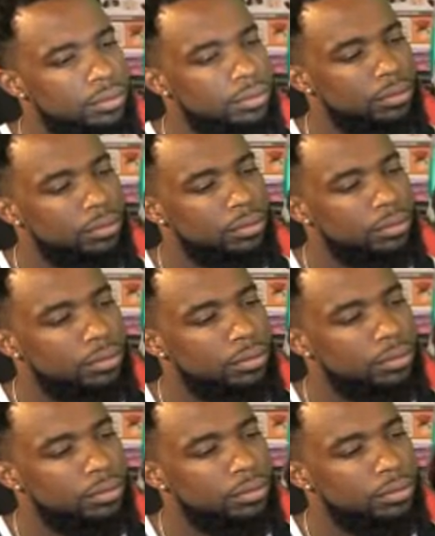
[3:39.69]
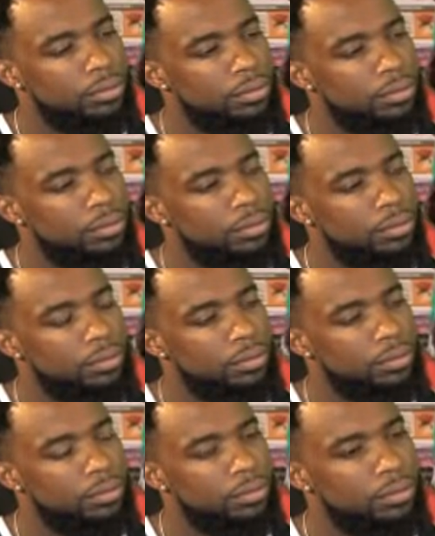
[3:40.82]

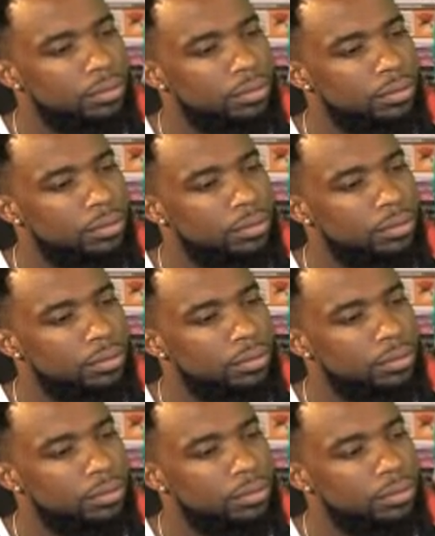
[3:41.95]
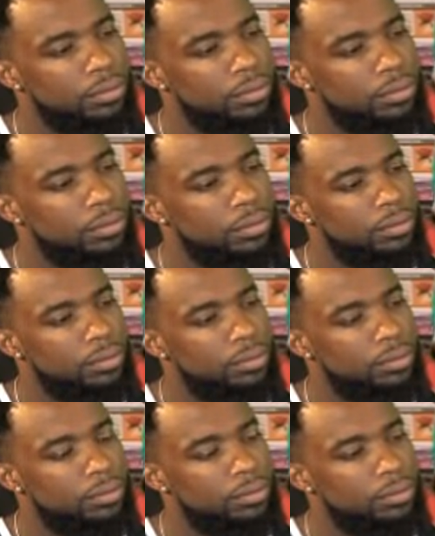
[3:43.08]

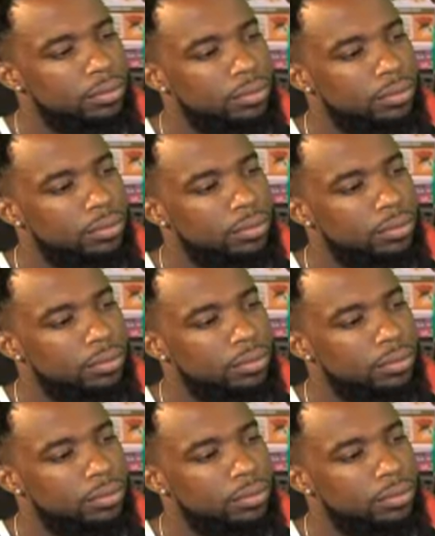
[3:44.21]
[no speech]